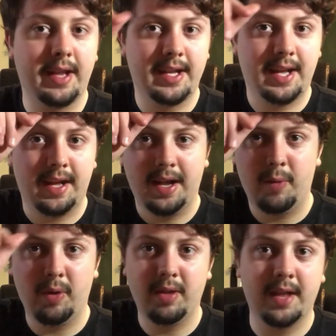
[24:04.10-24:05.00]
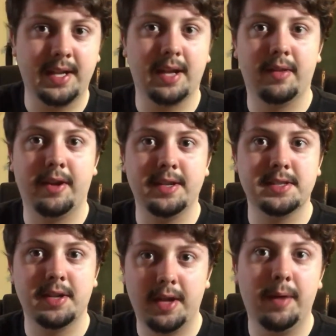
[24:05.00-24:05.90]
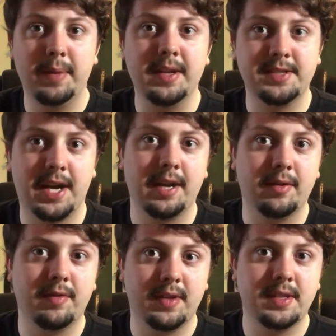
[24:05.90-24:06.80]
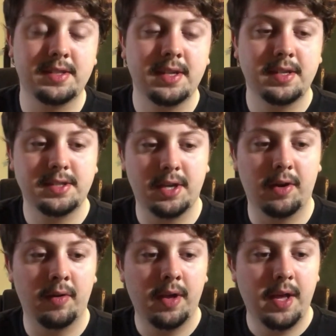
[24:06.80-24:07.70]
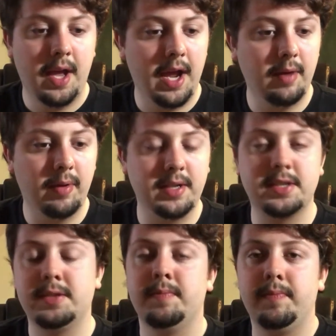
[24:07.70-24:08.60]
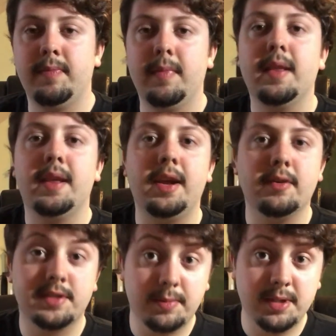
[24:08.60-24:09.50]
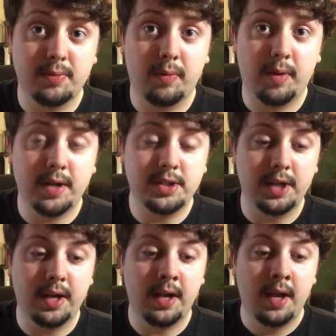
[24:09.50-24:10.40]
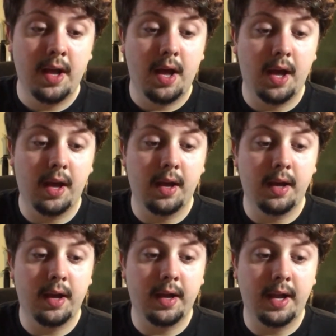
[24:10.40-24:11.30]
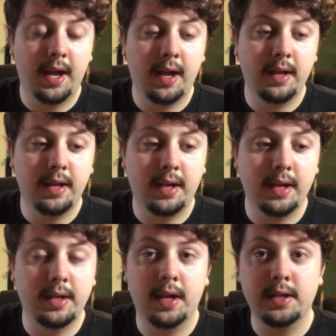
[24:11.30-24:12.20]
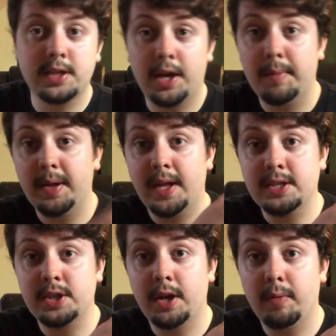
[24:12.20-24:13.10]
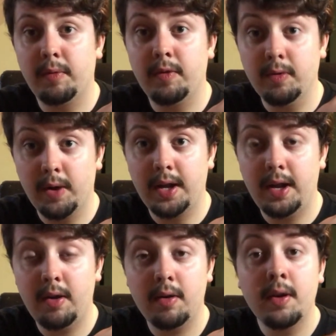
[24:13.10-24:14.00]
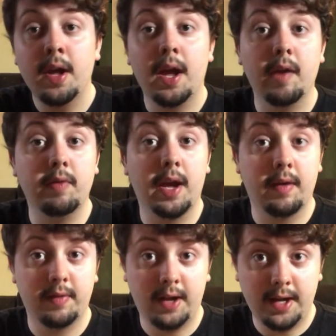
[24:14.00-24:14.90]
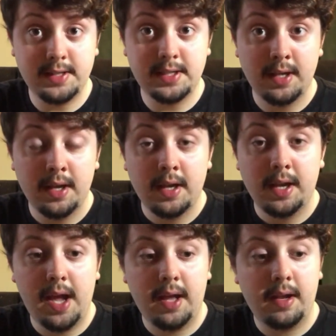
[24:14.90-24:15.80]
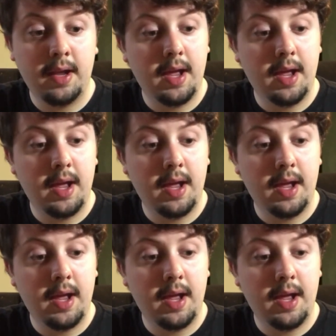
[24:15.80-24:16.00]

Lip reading: like that. I really like that line. So that'll be the title. So anyways, thank you all so much for watching. Again, you can check out my Last Jedi review right here if you have not yet.